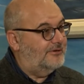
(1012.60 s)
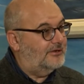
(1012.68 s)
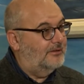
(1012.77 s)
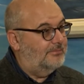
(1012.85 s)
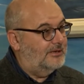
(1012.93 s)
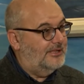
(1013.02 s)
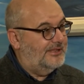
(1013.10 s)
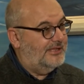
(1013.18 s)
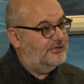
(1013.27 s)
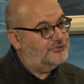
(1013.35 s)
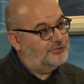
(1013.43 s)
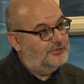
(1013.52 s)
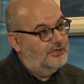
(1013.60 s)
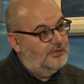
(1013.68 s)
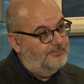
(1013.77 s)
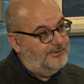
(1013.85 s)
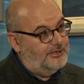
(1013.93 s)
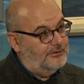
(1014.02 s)
with globalization
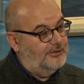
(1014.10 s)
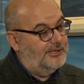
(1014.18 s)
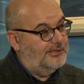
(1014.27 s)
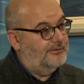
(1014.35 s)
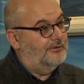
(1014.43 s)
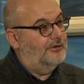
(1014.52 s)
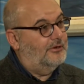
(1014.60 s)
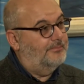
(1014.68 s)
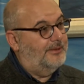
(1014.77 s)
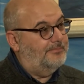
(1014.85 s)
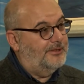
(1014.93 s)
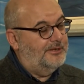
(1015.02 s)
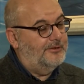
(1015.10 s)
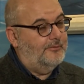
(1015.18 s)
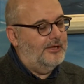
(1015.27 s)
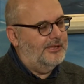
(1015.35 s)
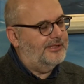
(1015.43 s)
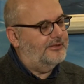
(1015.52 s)
because people in the
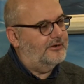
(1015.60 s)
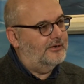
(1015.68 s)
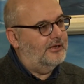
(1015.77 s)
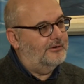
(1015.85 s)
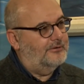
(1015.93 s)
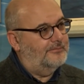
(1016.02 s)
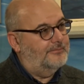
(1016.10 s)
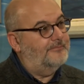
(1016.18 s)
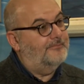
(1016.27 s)
West are